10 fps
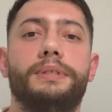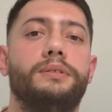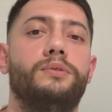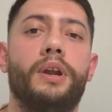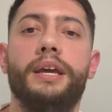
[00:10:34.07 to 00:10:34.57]

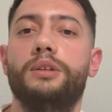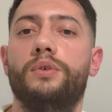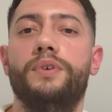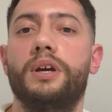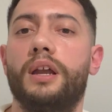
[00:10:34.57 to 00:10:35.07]
trying to
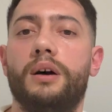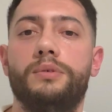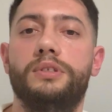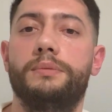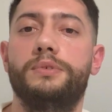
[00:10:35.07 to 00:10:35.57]
figure out
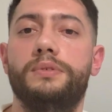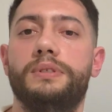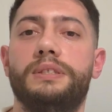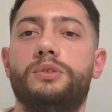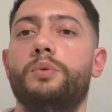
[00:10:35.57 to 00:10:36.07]
some
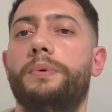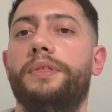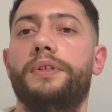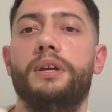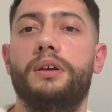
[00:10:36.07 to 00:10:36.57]
stupid
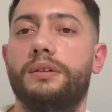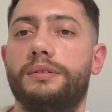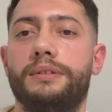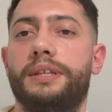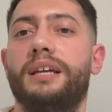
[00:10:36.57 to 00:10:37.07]
thing
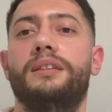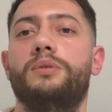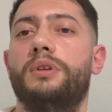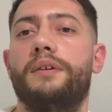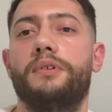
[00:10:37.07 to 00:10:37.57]
that you're
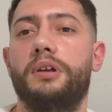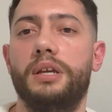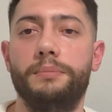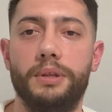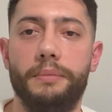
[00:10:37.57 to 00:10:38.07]
never gonna
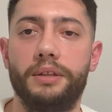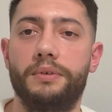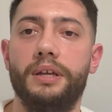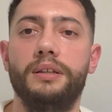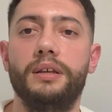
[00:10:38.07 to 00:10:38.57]
implement, right?